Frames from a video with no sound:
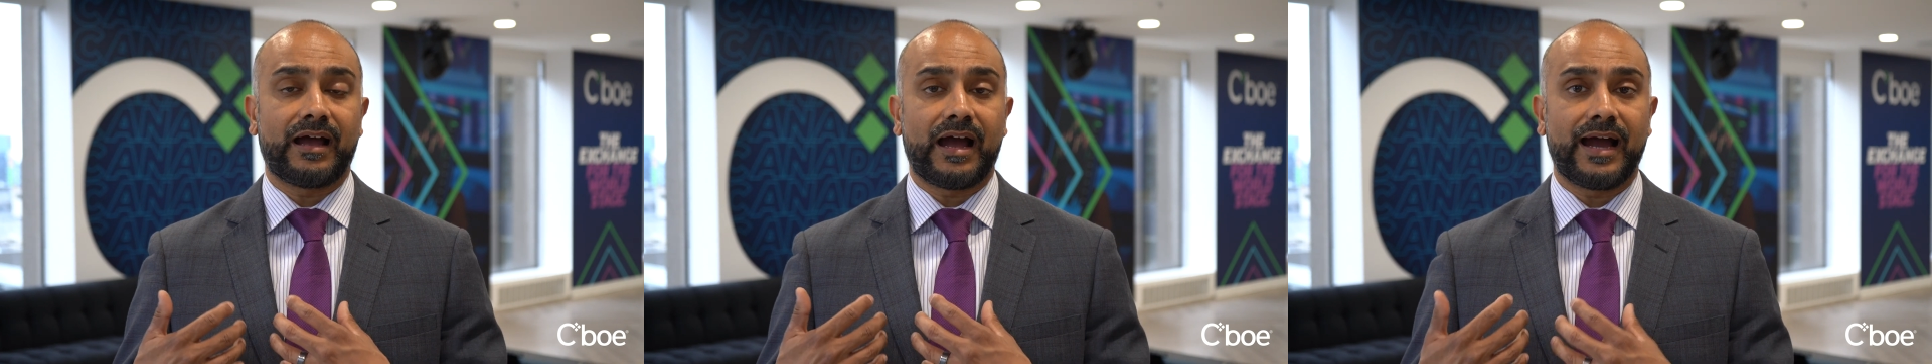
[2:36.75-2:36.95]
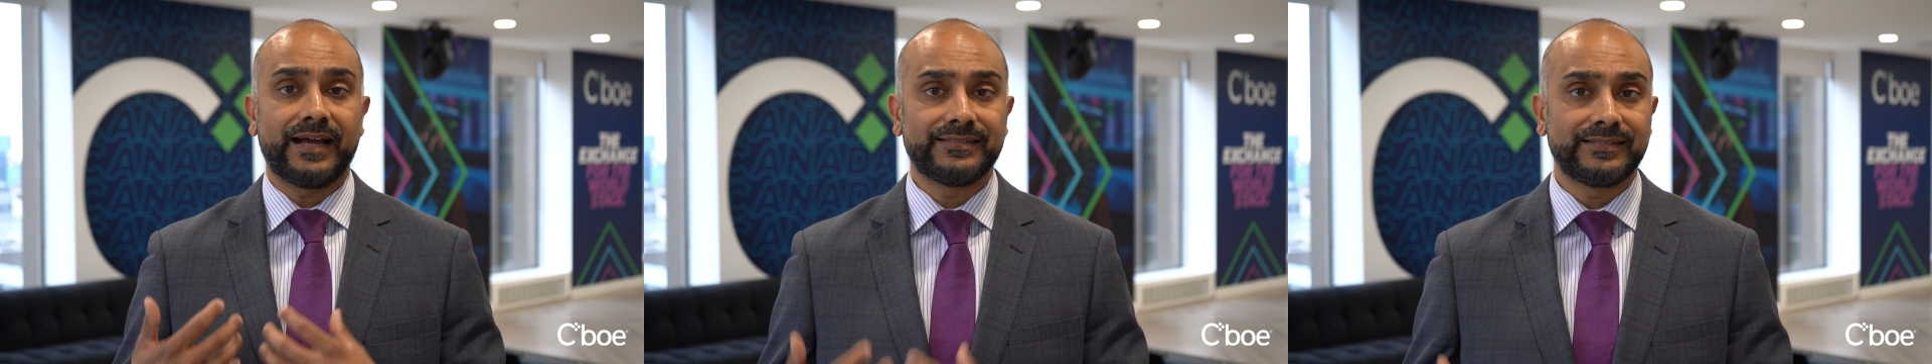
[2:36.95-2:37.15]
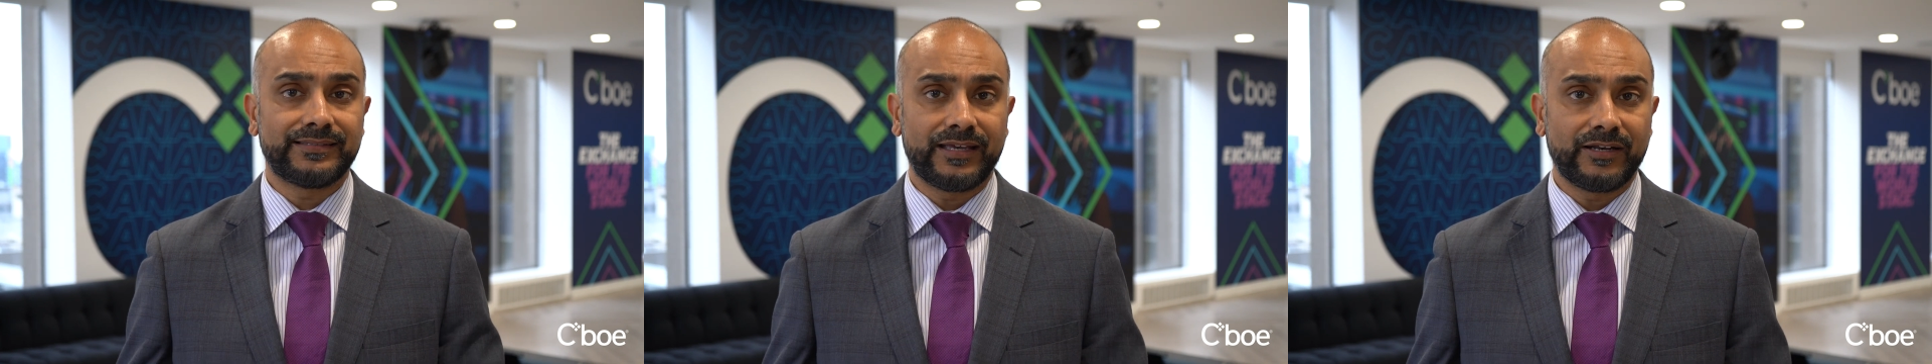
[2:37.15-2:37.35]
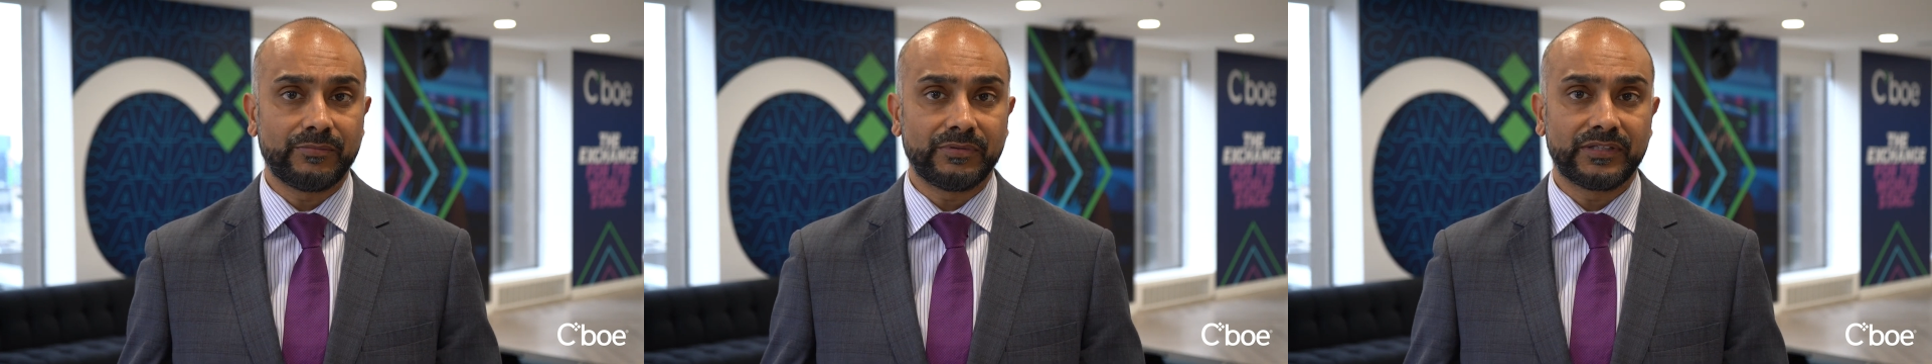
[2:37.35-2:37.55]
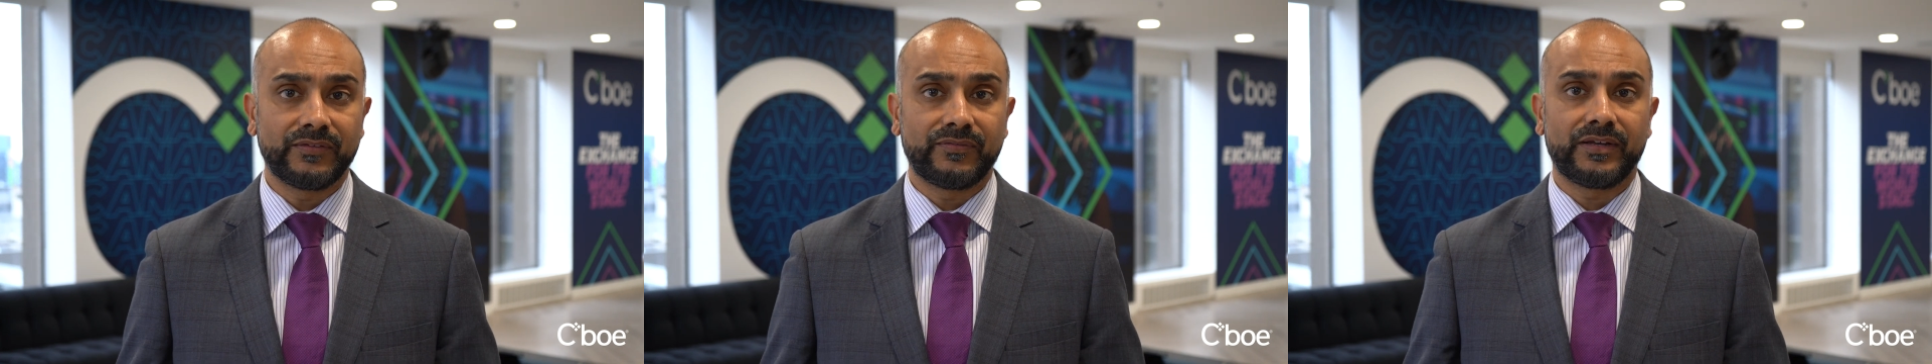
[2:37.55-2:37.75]
high sustainable
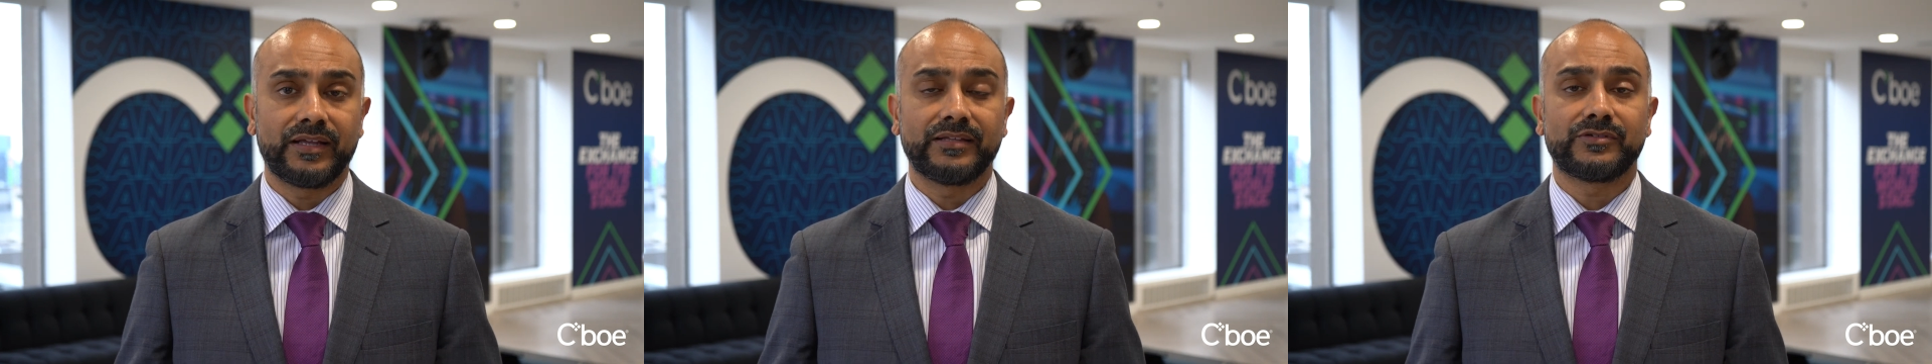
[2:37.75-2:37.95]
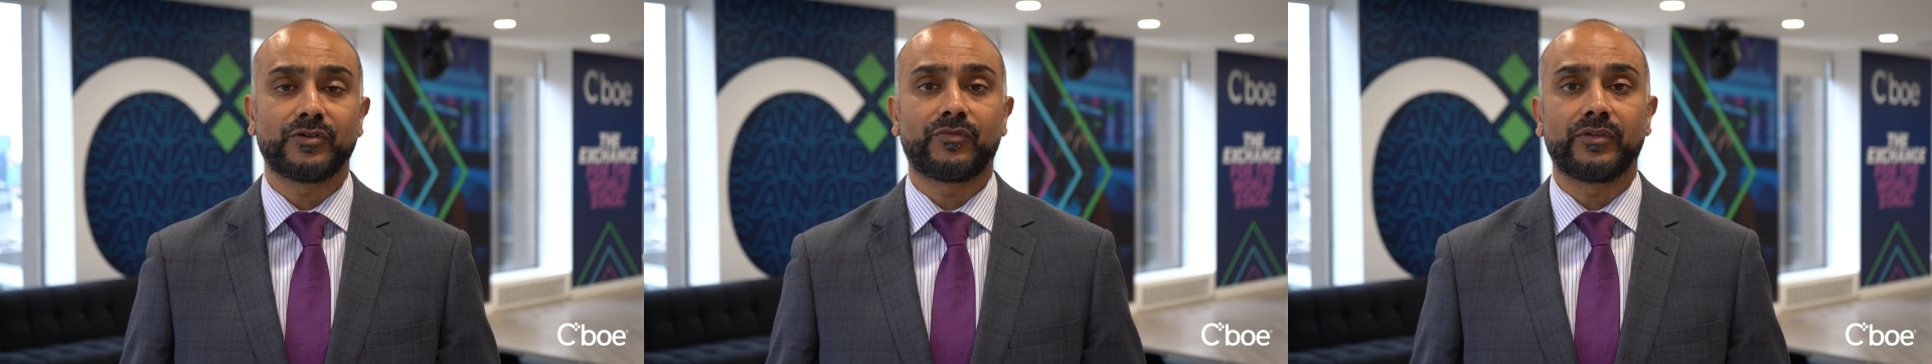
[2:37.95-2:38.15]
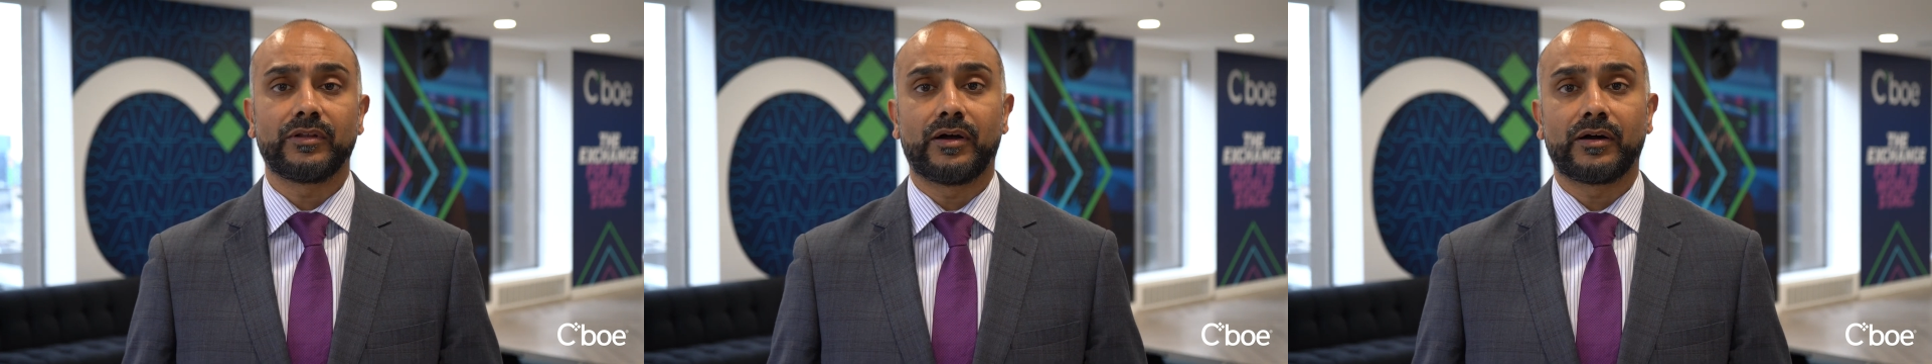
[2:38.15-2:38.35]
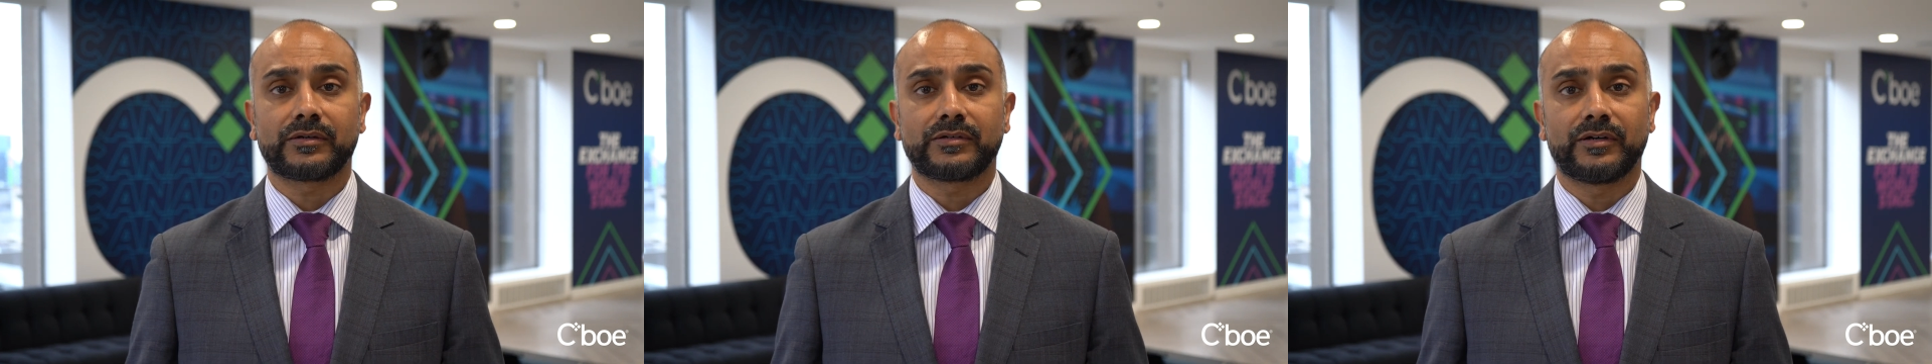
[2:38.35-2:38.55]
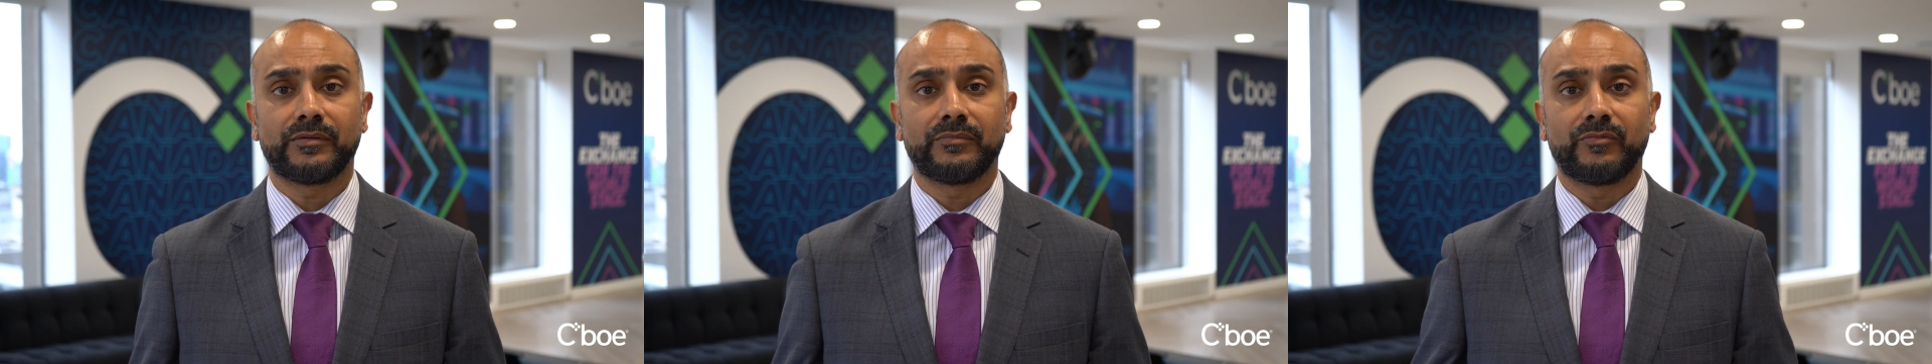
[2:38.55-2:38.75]
dividends over the long
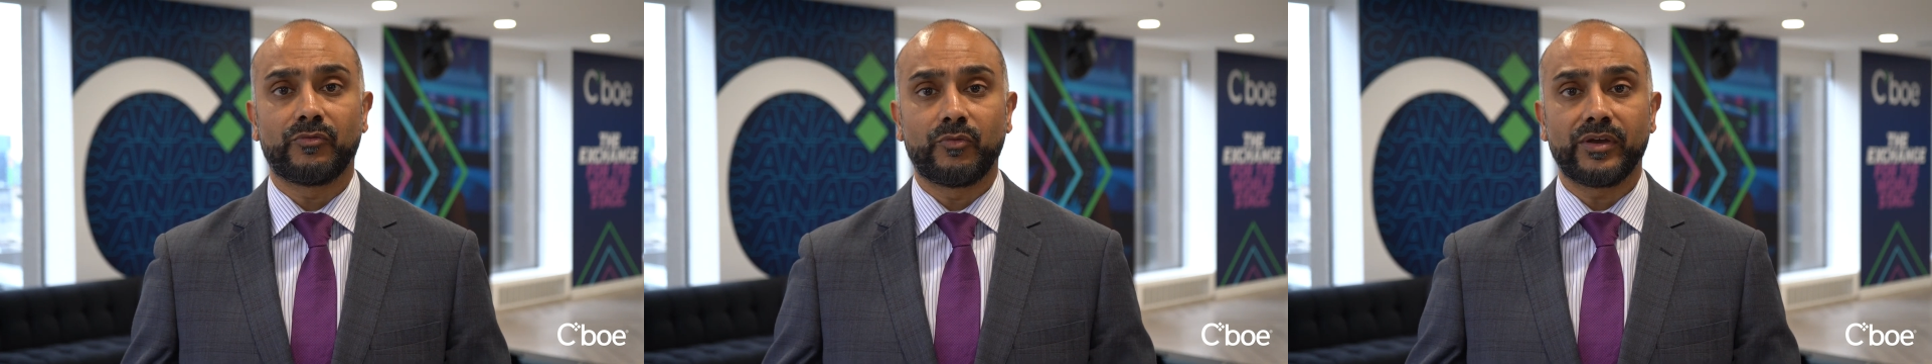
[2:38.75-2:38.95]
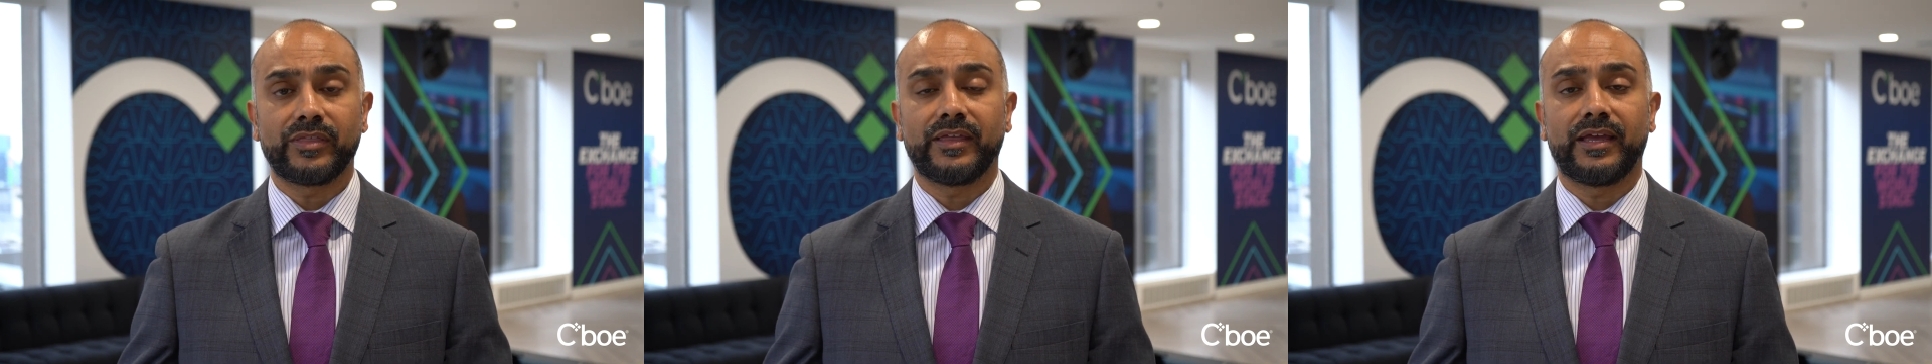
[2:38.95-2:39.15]
term with